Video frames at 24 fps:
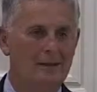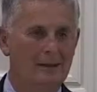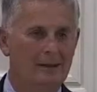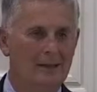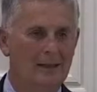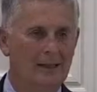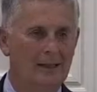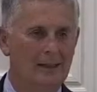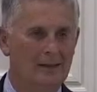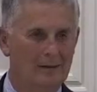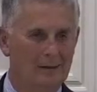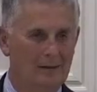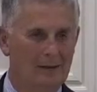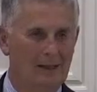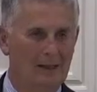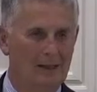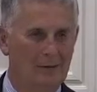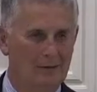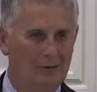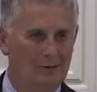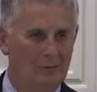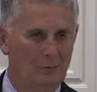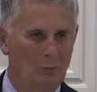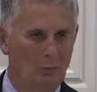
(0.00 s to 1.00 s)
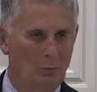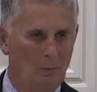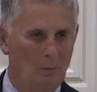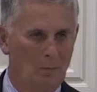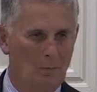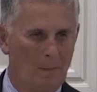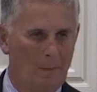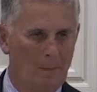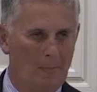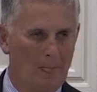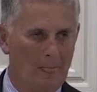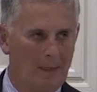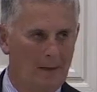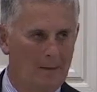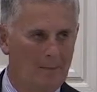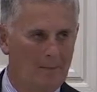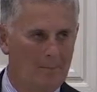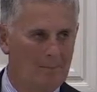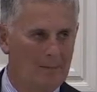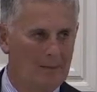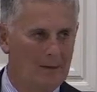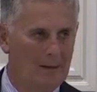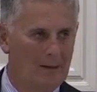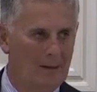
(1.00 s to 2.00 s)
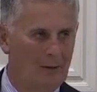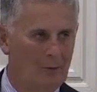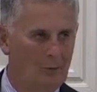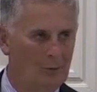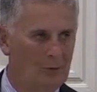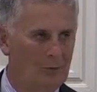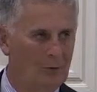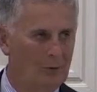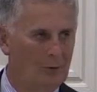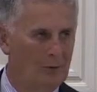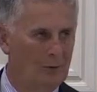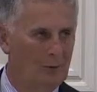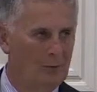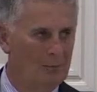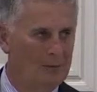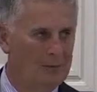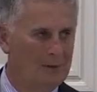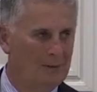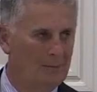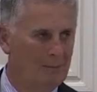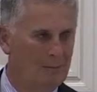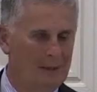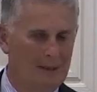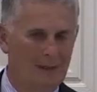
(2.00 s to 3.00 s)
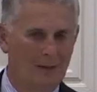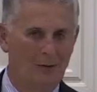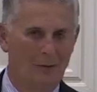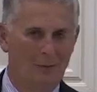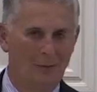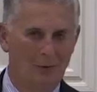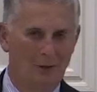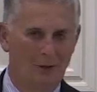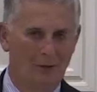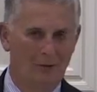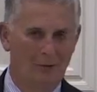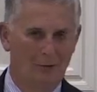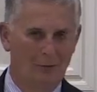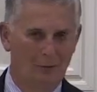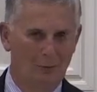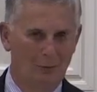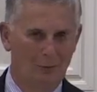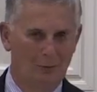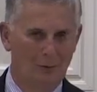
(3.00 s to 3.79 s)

in that class. And we were going to be a band of brothers.